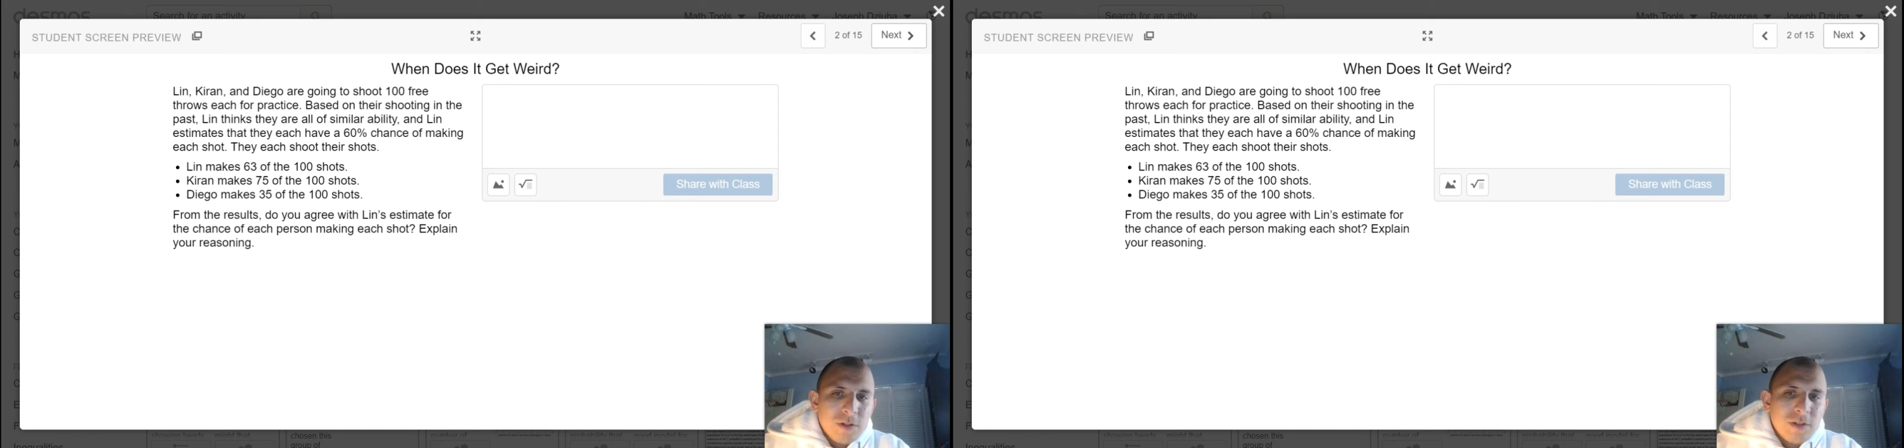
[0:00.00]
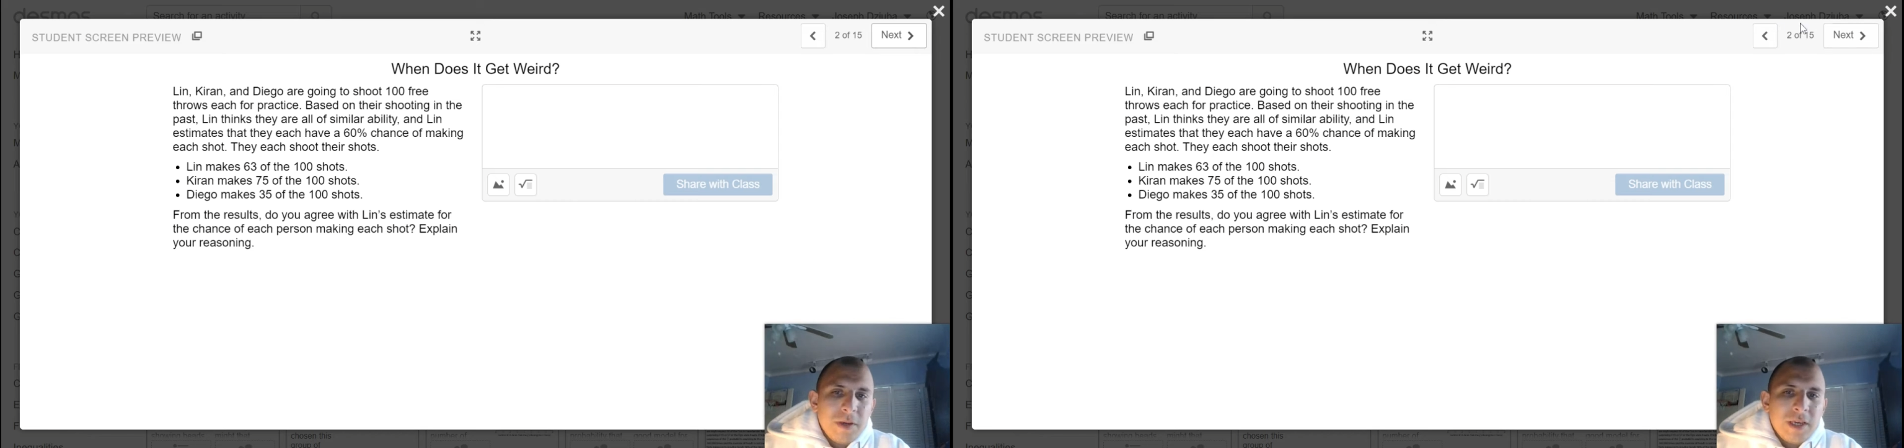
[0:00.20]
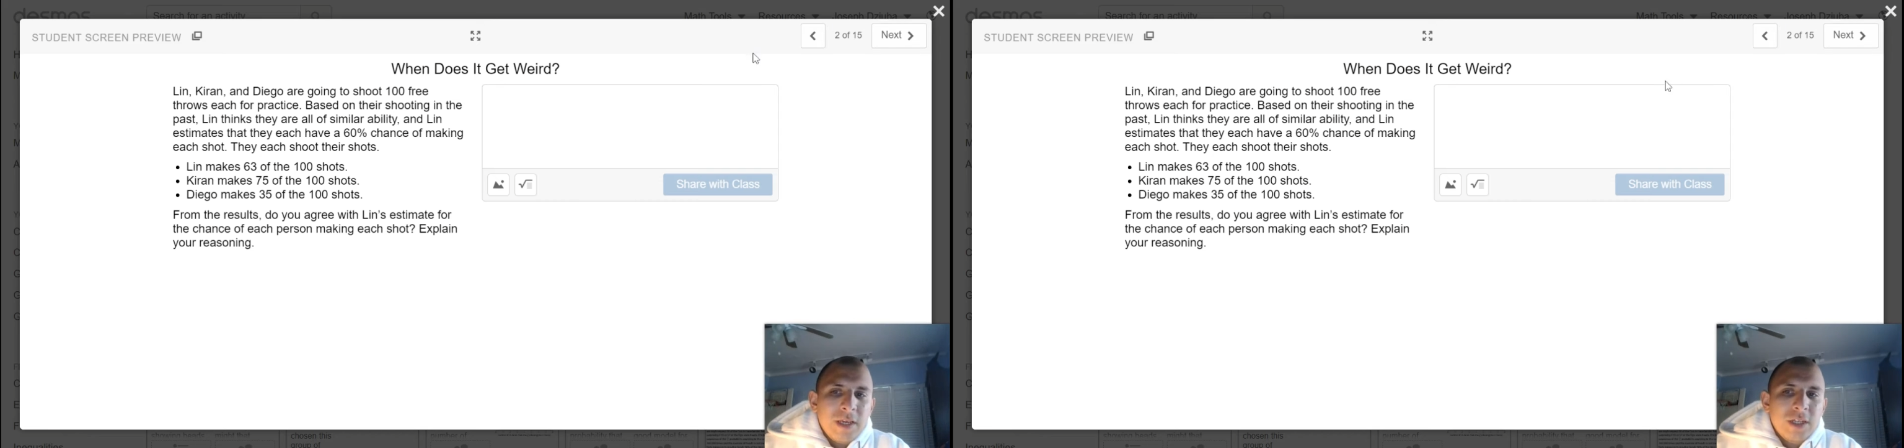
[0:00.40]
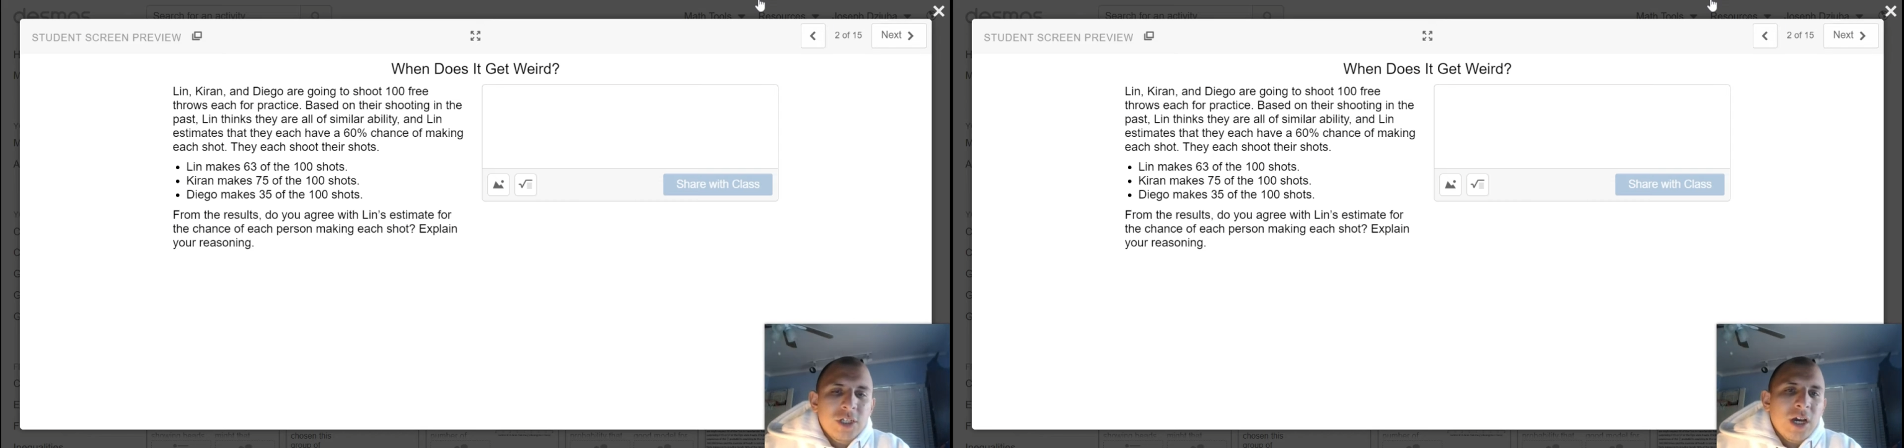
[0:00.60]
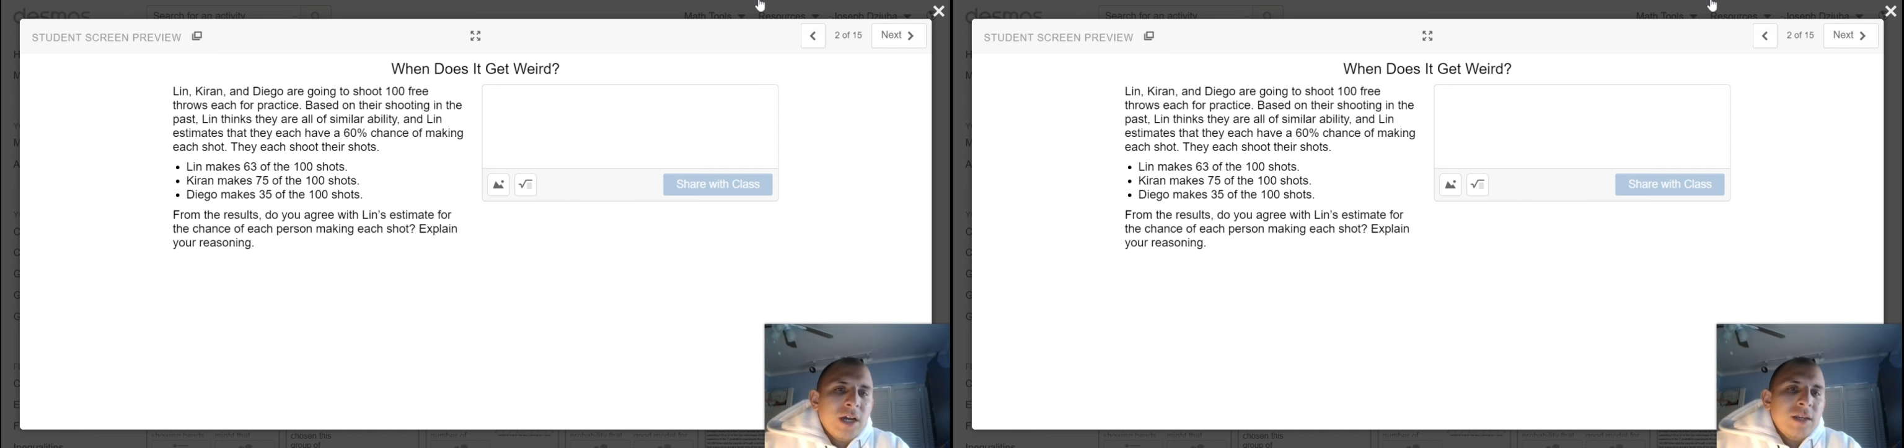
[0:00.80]
person making each
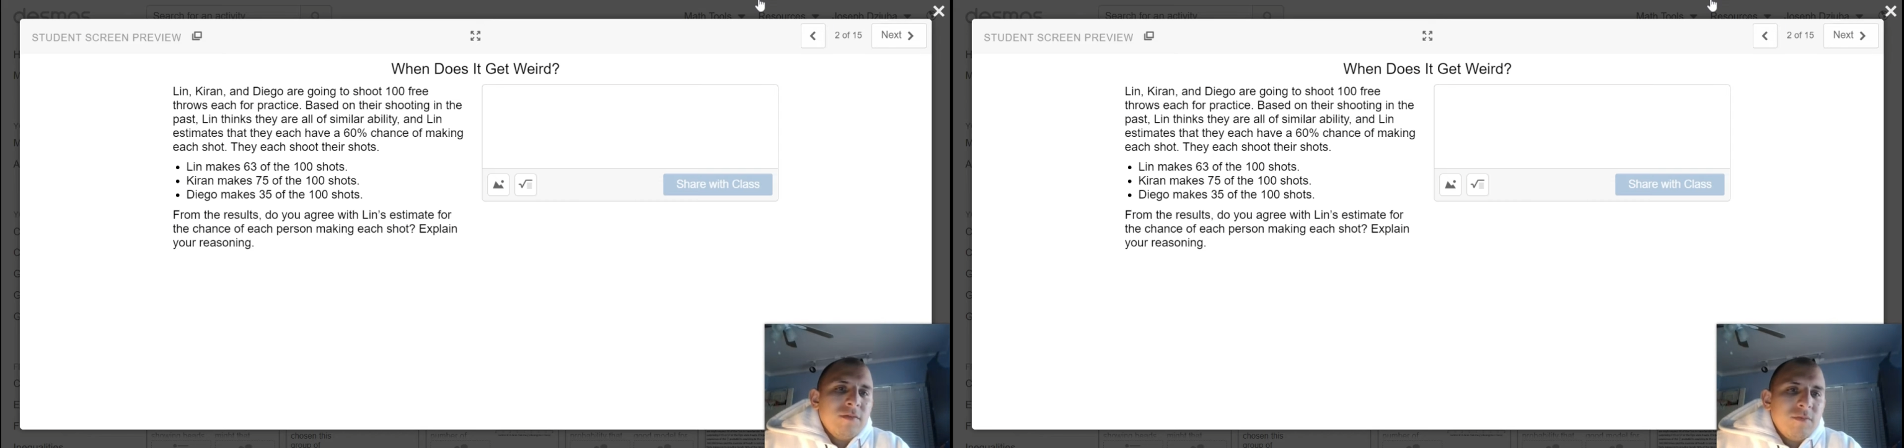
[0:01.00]
shot?